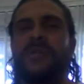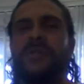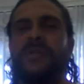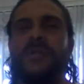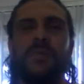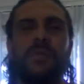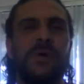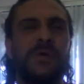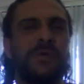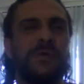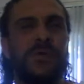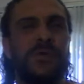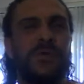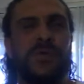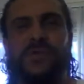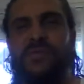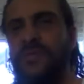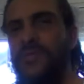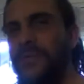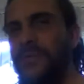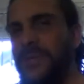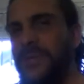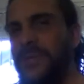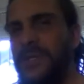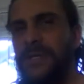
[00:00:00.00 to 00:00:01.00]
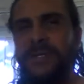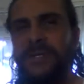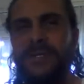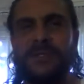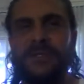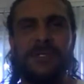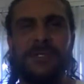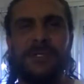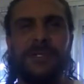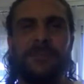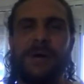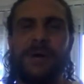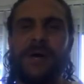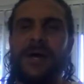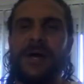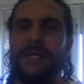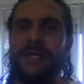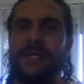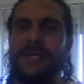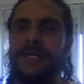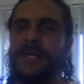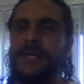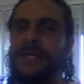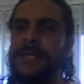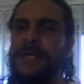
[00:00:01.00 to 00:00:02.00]
the 1-2-3 with the hook to the
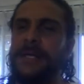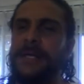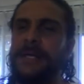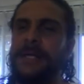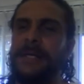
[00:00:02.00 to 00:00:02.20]
body,